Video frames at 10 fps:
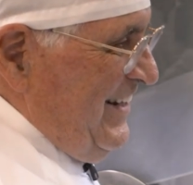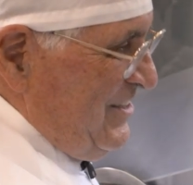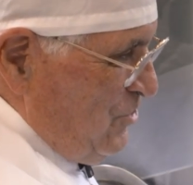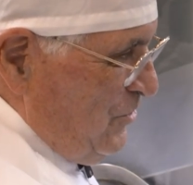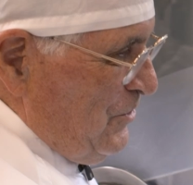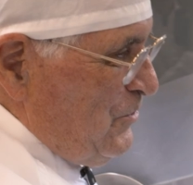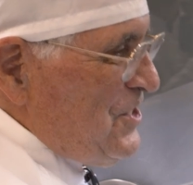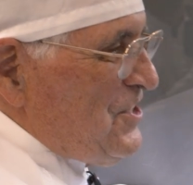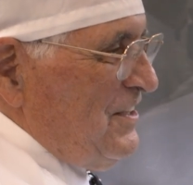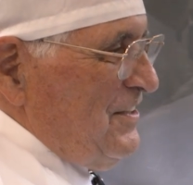that's only
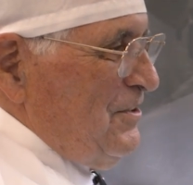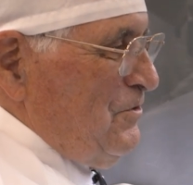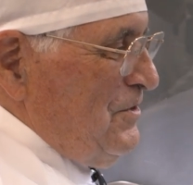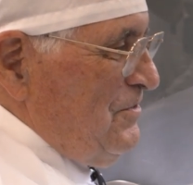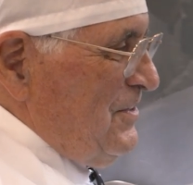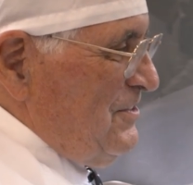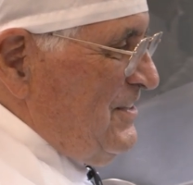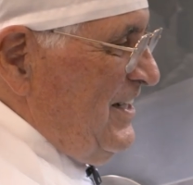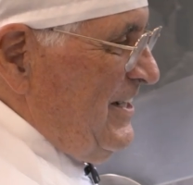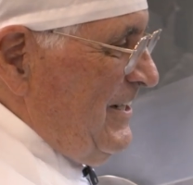recently
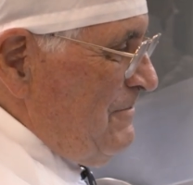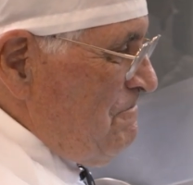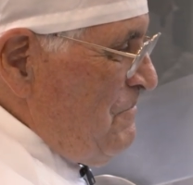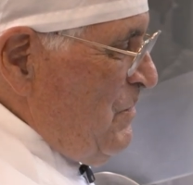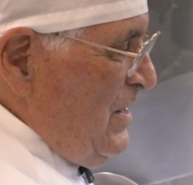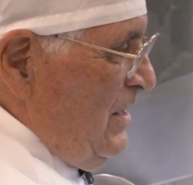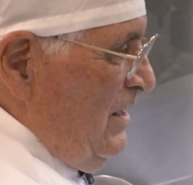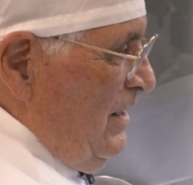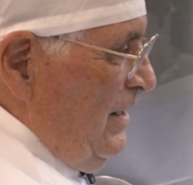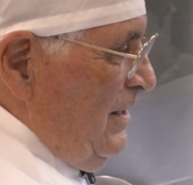figured that out.
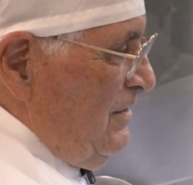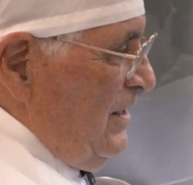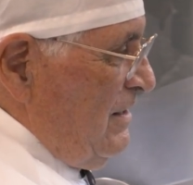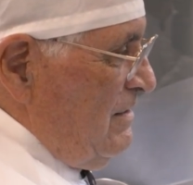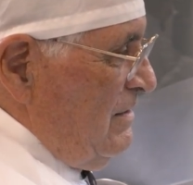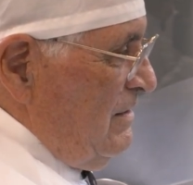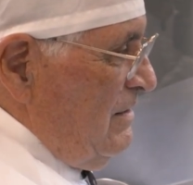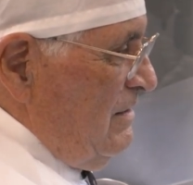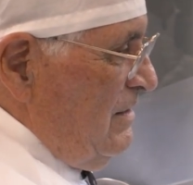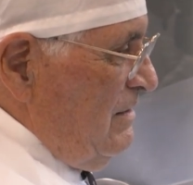And that
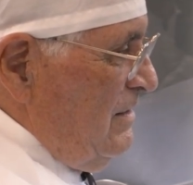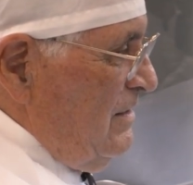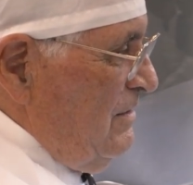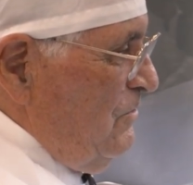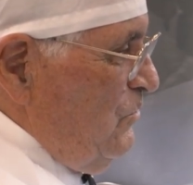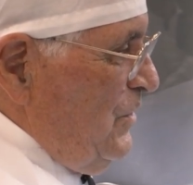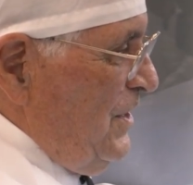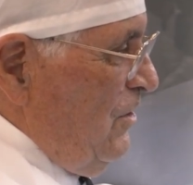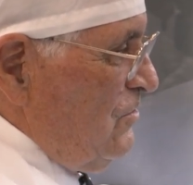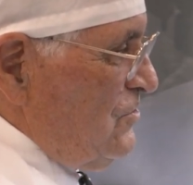uh, uh,
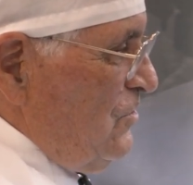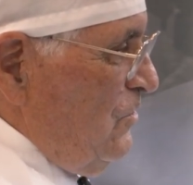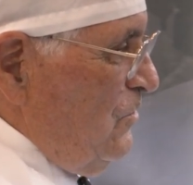we also